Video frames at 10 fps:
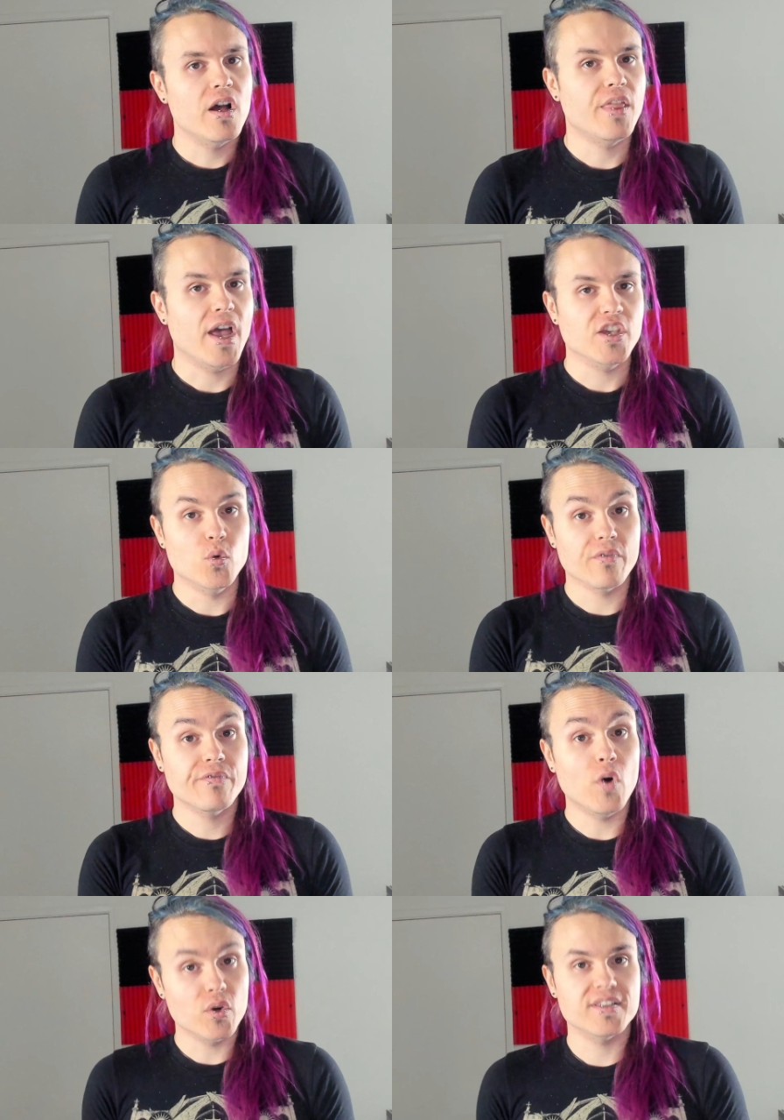that you were
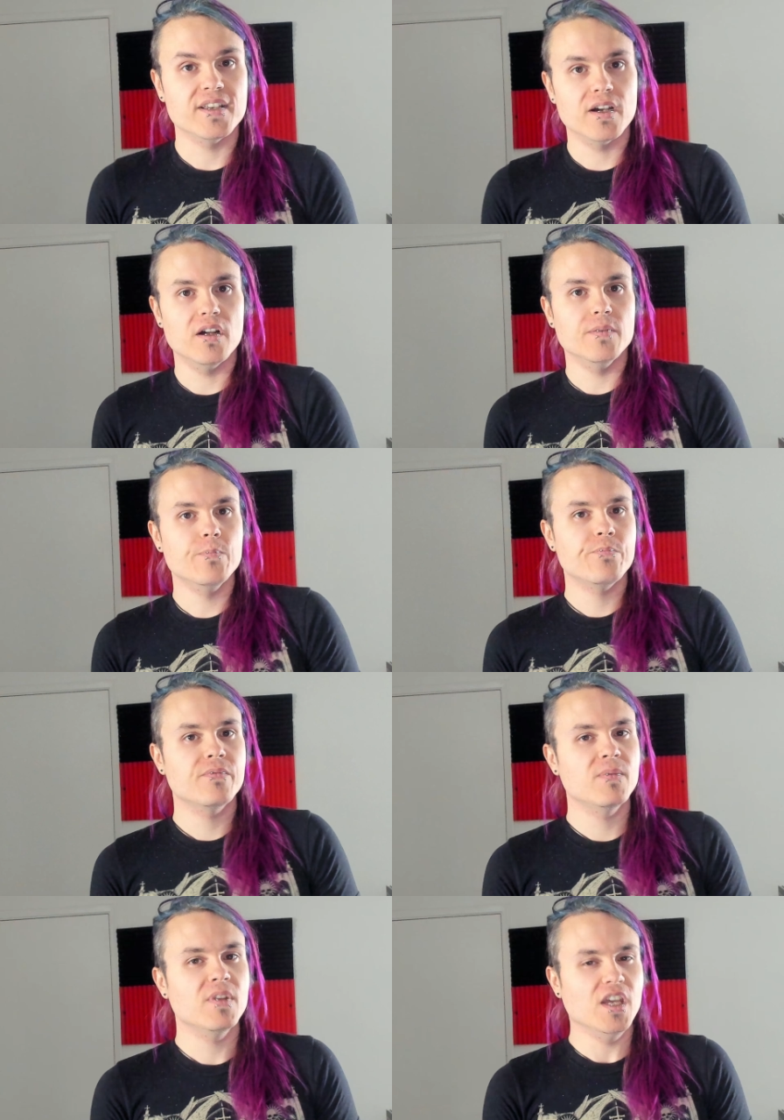focusing on
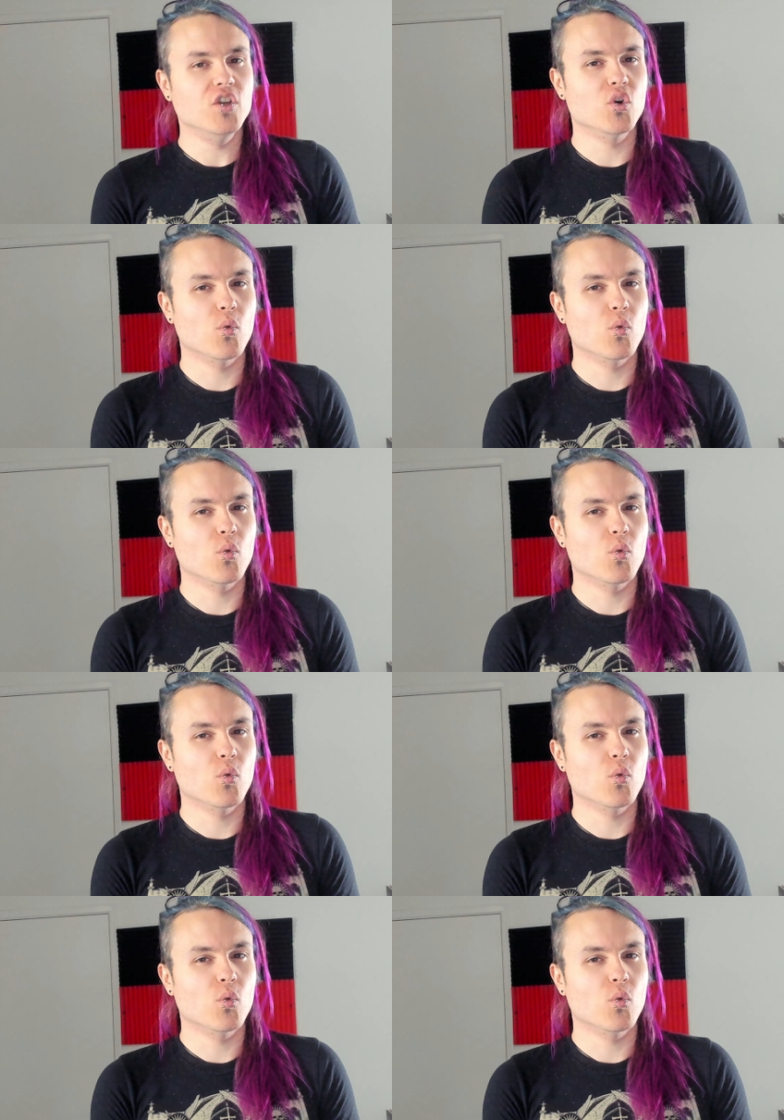in your